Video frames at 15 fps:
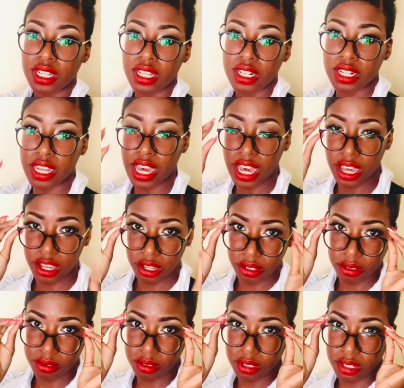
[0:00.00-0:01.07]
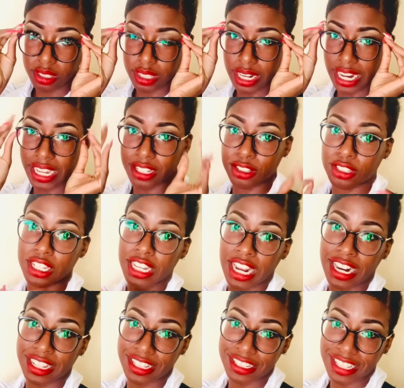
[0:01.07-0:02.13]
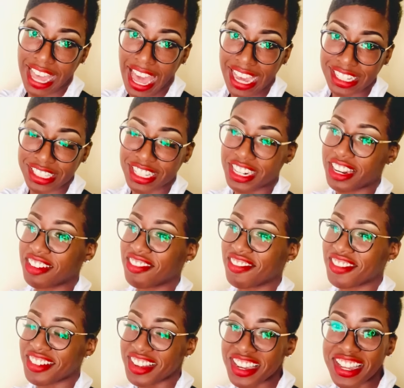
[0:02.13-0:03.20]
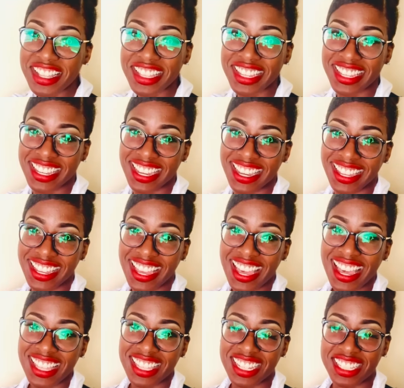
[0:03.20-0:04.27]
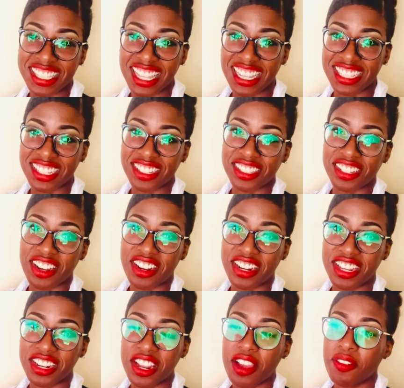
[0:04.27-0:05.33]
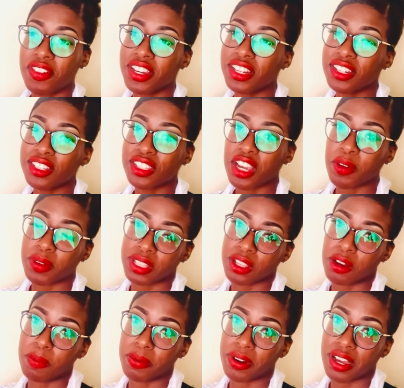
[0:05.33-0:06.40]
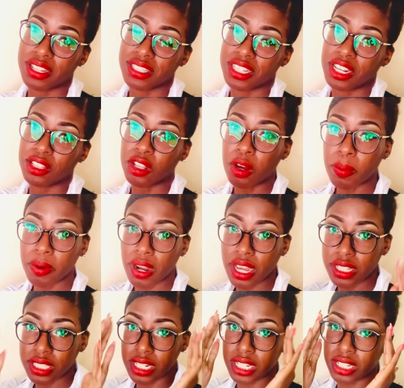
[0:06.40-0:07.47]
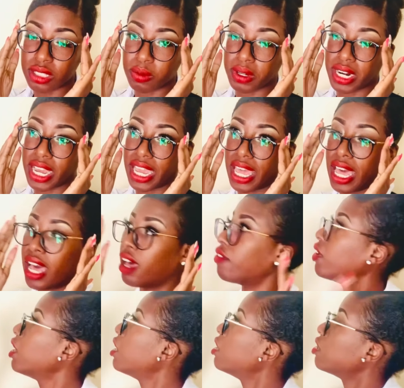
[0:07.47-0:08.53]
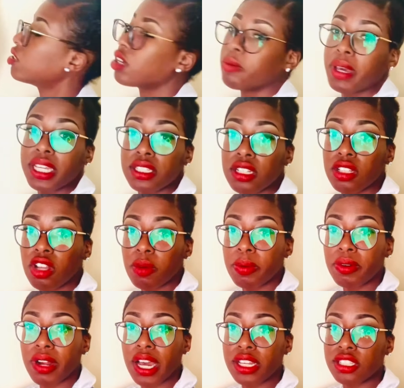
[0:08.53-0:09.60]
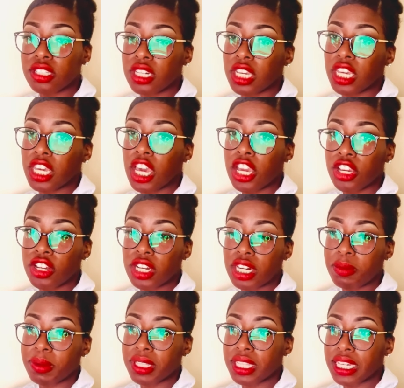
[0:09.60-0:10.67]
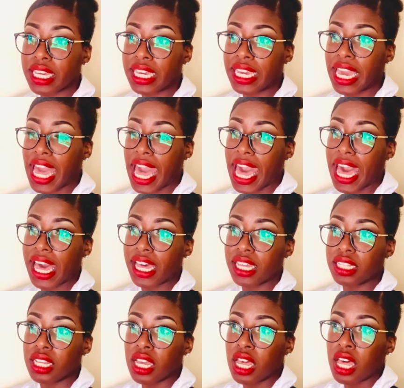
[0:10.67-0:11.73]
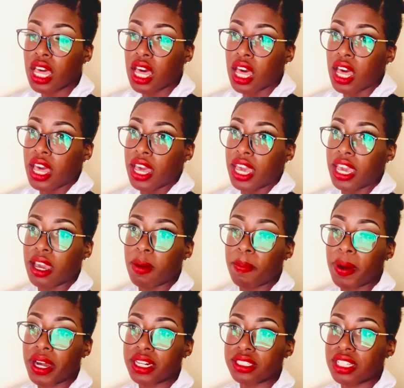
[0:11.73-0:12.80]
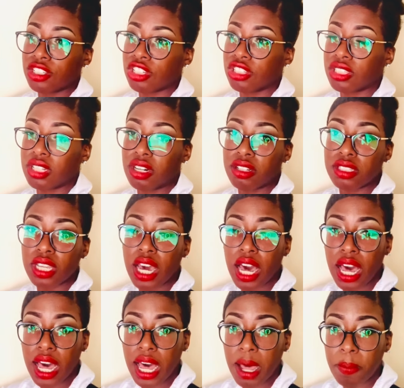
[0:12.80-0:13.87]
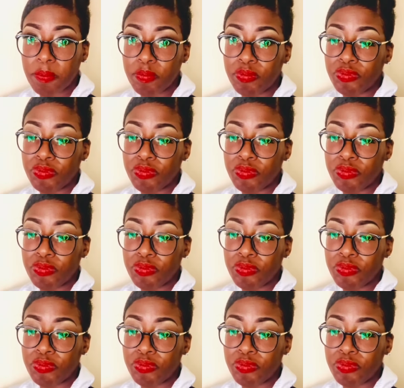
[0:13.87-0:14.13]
Now that I can get out of this accent and really get this lesson started, we're going to start with low porosity. Low porosity is what I have. So basically low porosity, you're going to be looking at products that just sit on top.